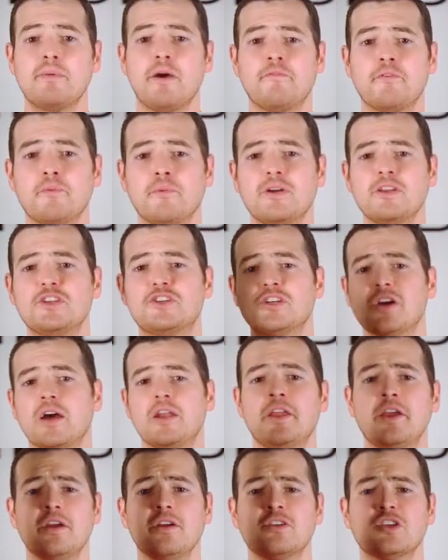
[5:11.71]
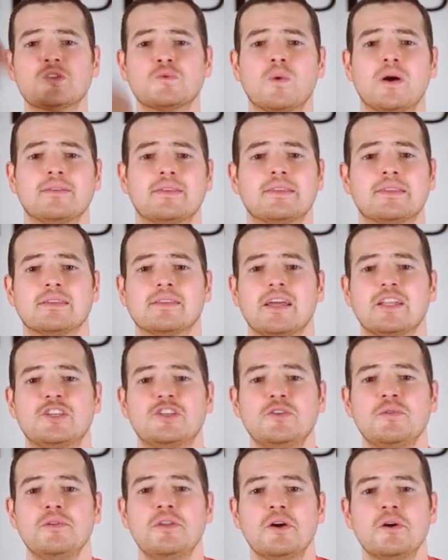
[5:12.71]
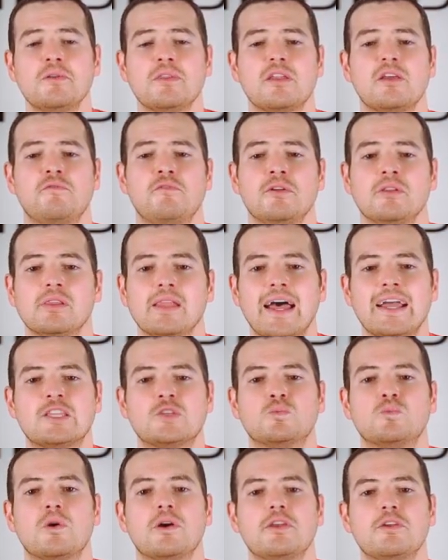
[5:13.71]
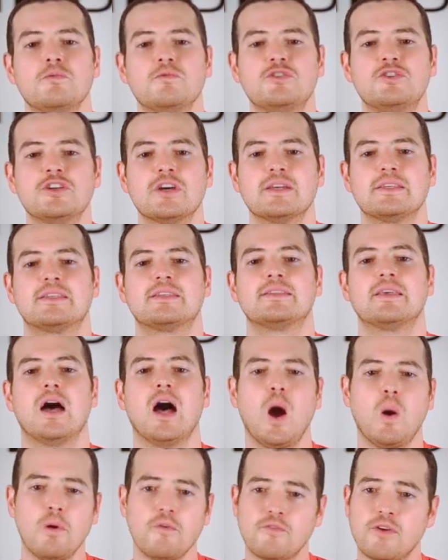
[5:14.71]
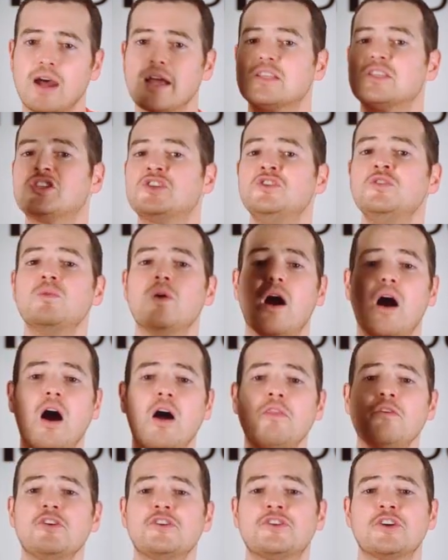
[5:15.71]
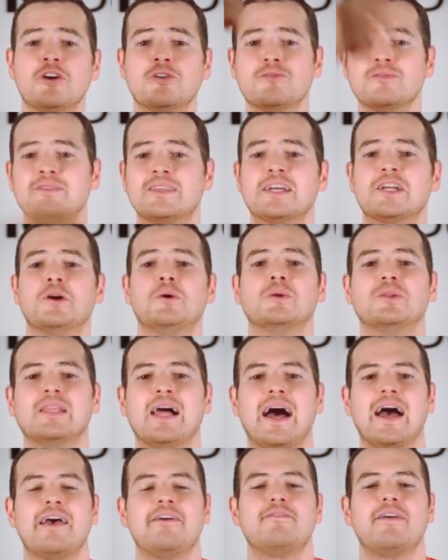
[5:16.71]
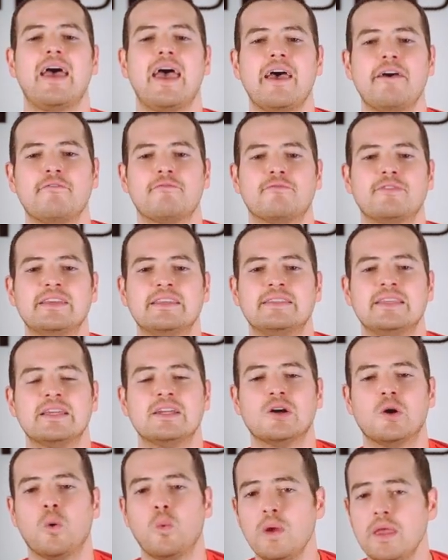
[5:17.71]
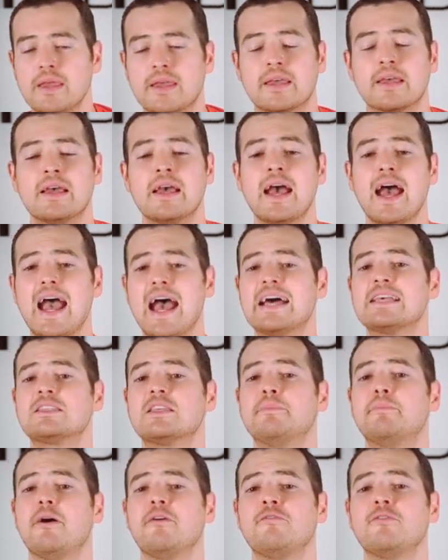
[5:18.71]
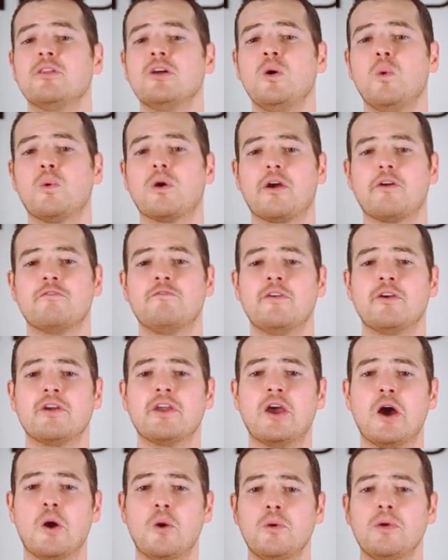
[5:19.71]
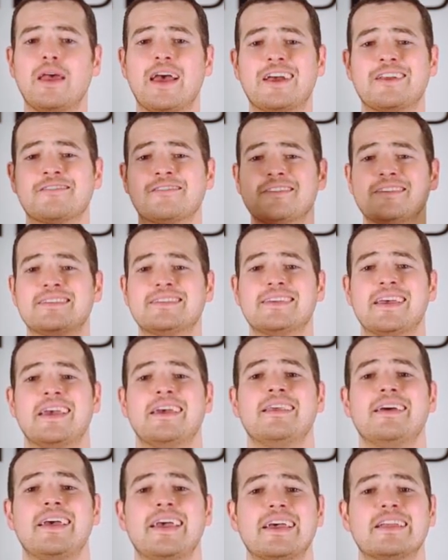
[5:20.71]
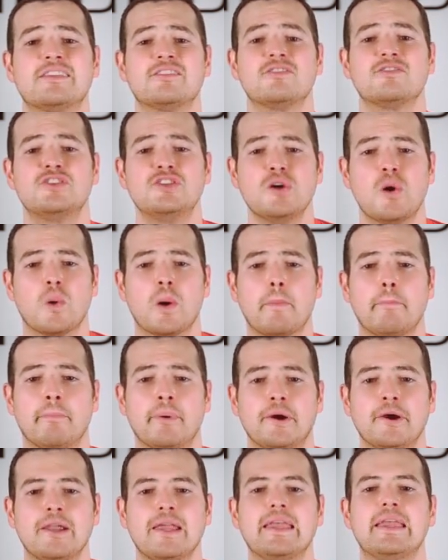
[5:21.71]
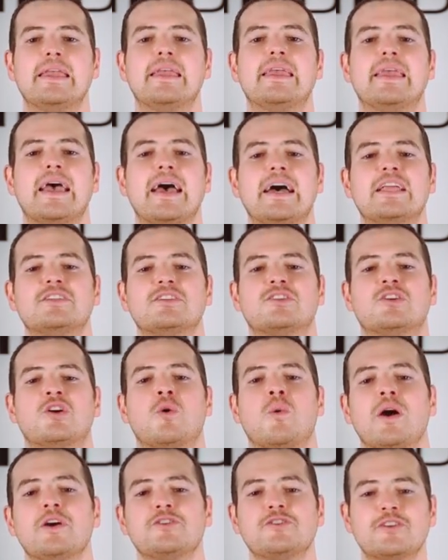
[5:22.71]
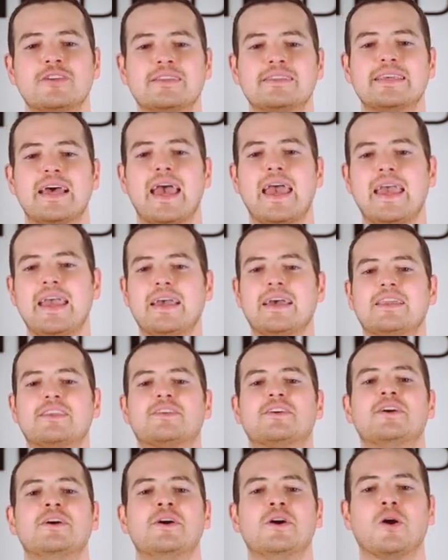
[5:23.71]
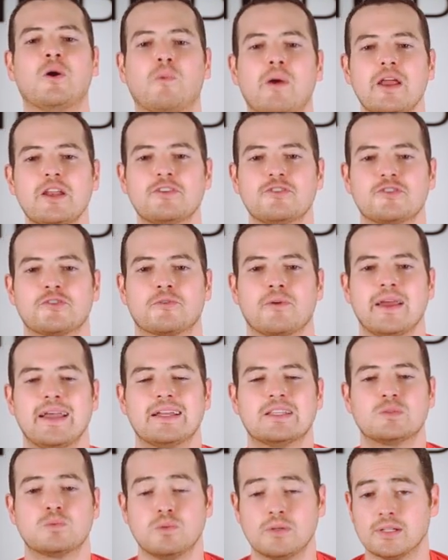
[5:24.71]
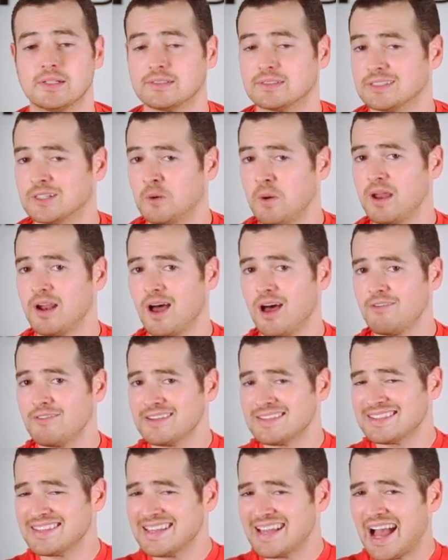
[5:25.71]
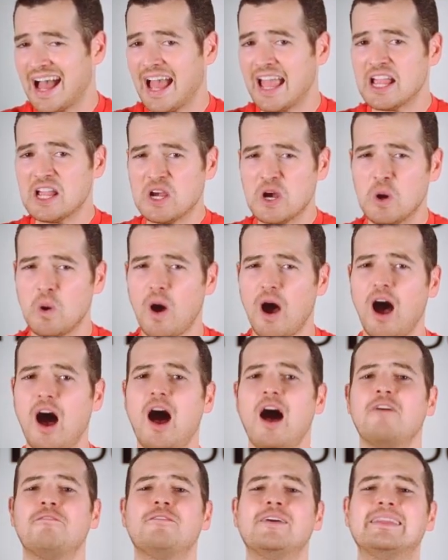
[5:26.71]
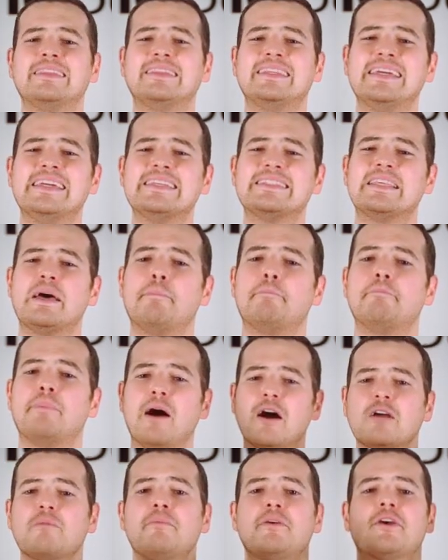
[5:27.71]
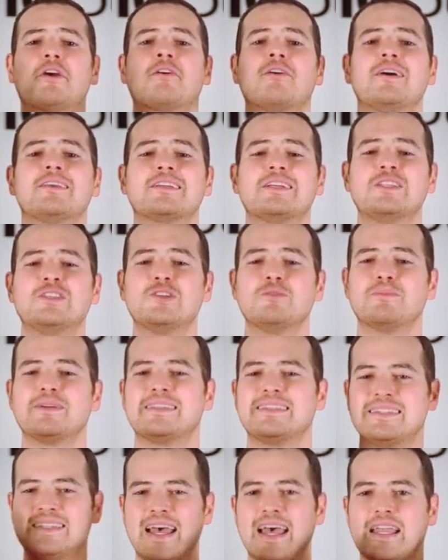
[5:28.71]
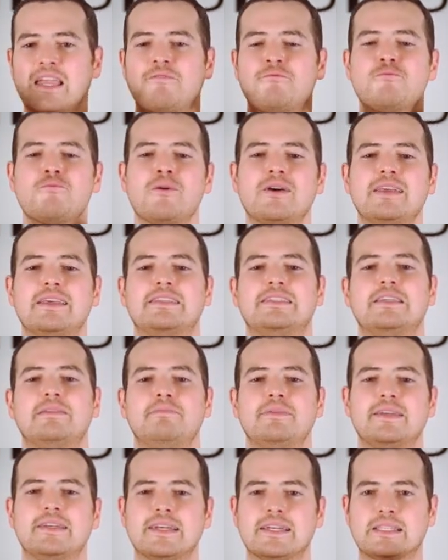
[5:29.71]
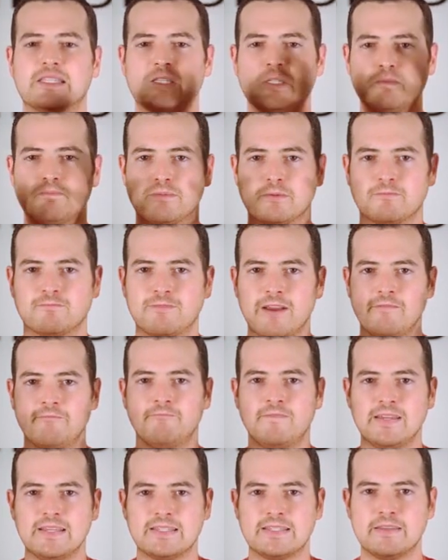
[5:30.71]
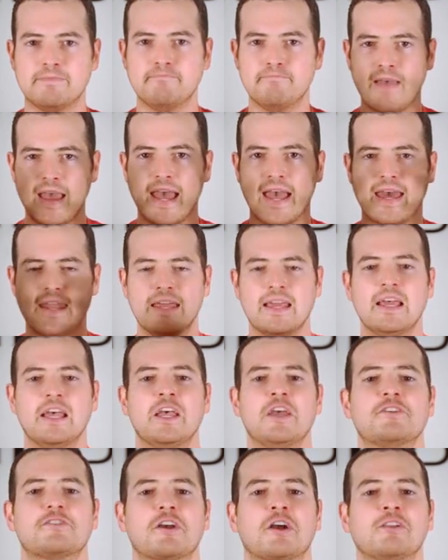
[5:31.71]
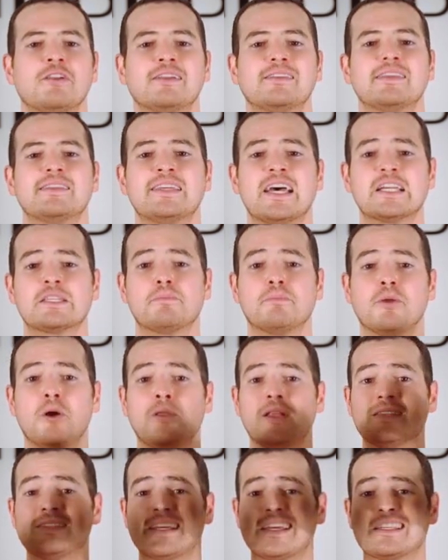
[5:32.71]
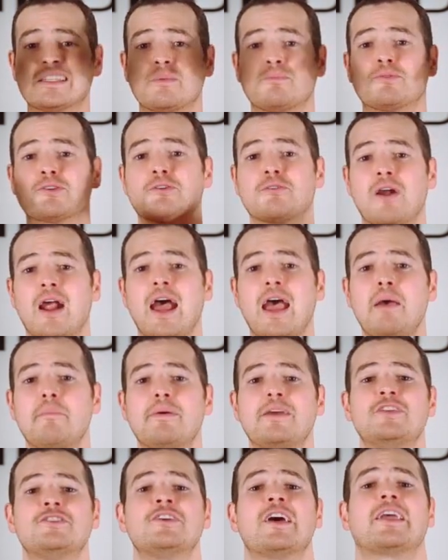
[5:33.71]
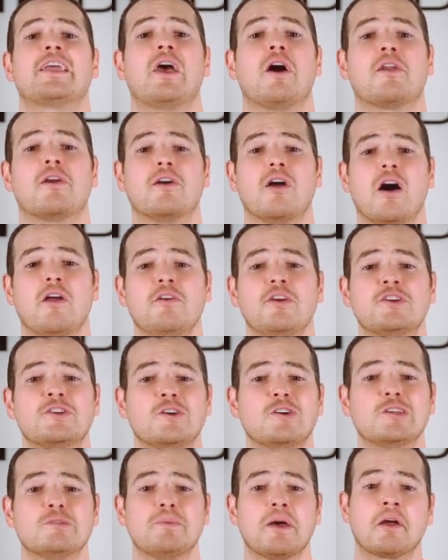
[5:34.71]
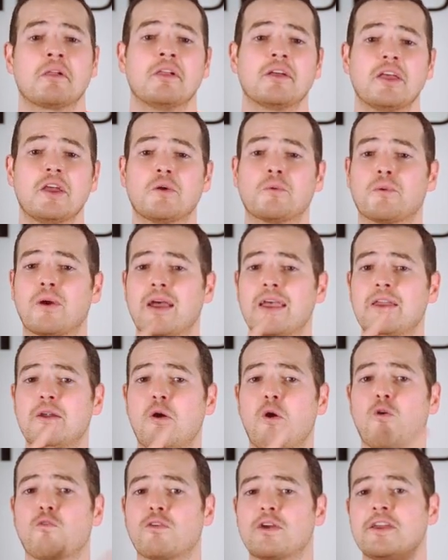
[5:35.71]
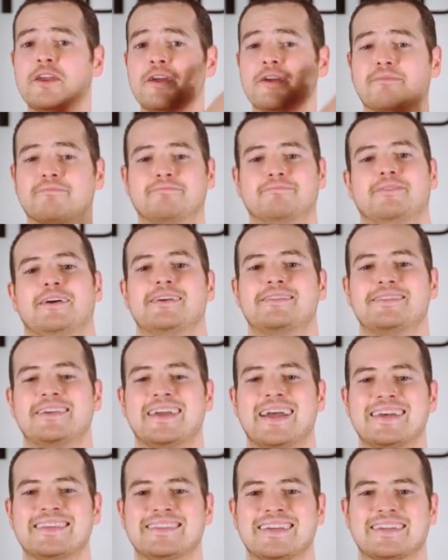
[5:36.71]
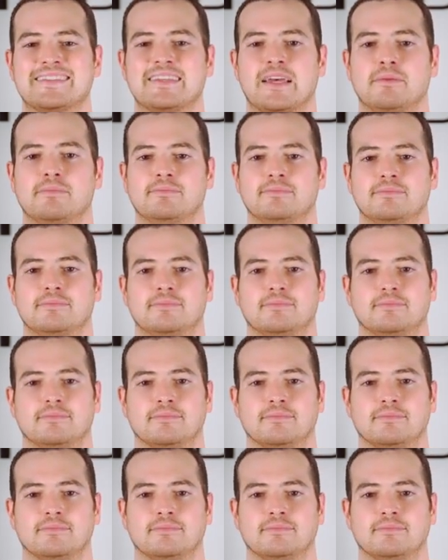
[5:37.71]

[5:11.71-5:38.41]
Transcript: up everyone, Jon here. Just wanted to let you know that if you liked what you just saw, we've got two other shows that go live every single week. Ask the Buffalo, where our very own Ashley Escada answers your burning gadget questions, and Rettinger's Rants, where quite obviously I go off on things that bug me across consumer tech. If you want to see me get super red-faced and mad, you should click the text below that says subscribe and check out our other shows by clicking right over here. I'll see you guys next time.